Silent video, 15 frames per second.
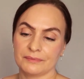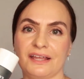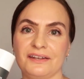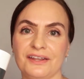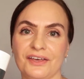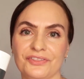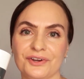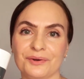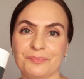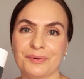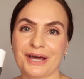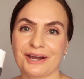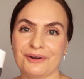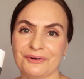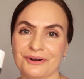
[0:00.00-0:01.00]
Another
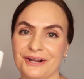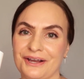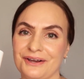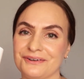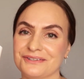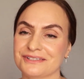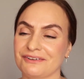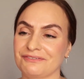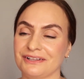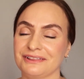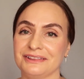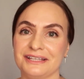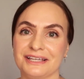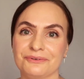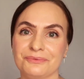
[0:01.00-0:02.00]
powerhouse of a
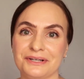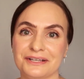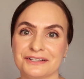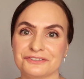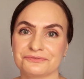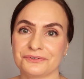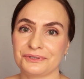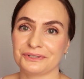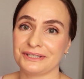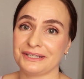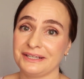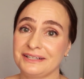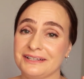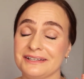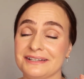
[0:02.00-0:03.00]
liquid
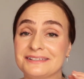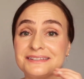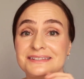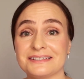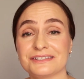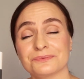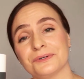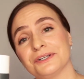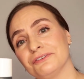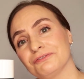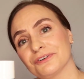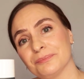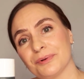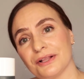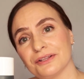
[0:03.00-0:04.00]
exfoliant is this one
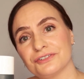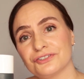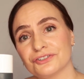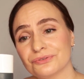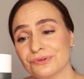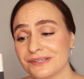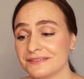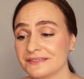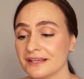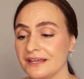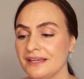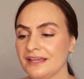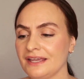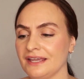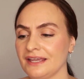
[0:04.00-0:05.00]
from Paula's Choice.
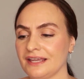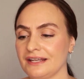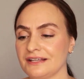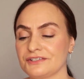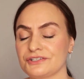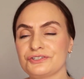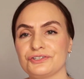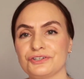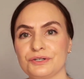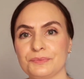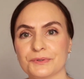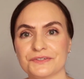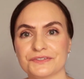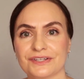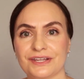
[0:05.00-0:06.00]
It is
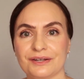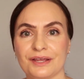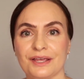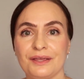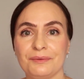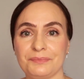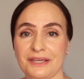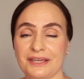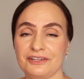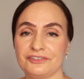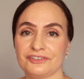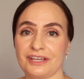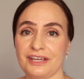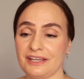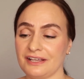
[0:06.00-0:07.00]
2%
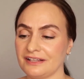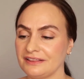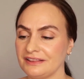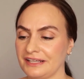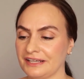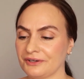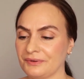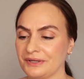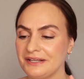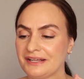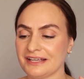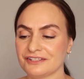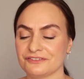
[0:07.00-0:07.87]
BHA liquid